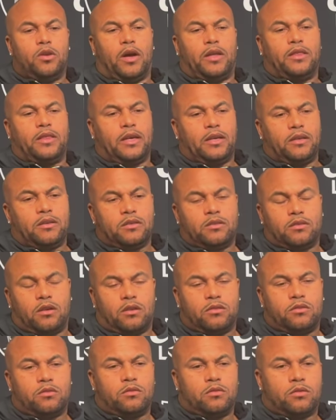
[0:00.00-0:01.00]
No, I think it's
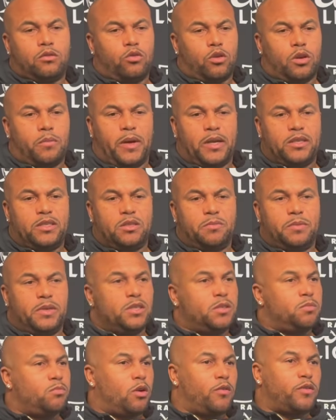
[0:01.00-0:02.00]
also the quarterback just being
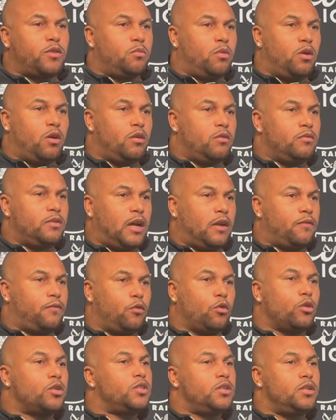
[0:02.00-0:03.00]
smart with the ball, not
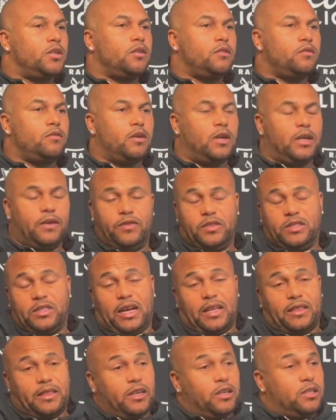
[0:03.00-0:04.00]
forcing it. Right? If it's
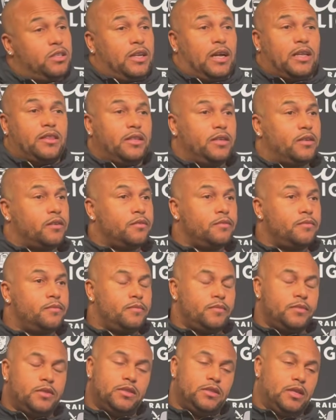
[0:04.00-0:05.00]
not there, it's not
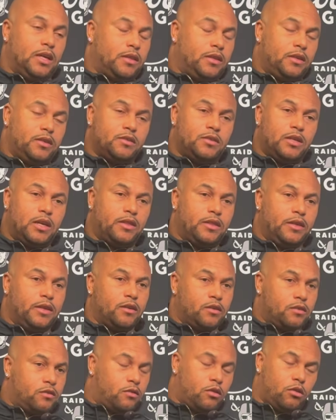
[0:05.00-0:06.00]
there. It's not
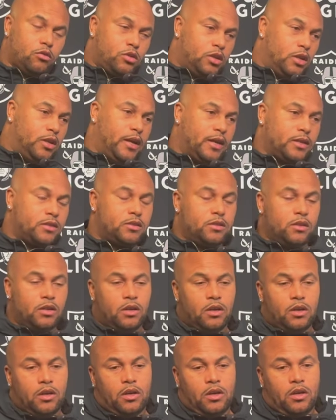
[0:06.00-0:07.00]
there. Throw to the next
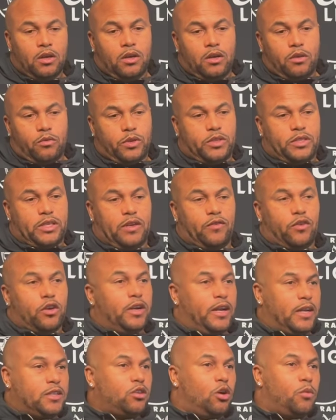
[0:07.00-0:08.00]
receiver, the
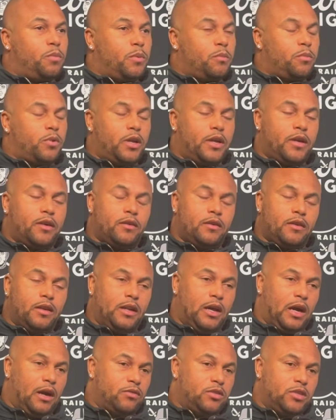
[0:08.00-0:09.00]
next open player.
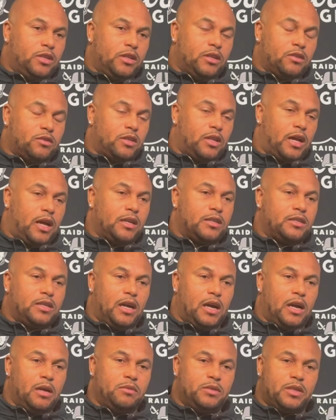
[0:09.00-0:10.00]
And obviously, there's a lot of
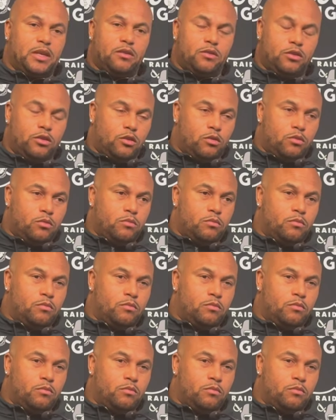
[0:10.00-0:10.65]
times that, you know,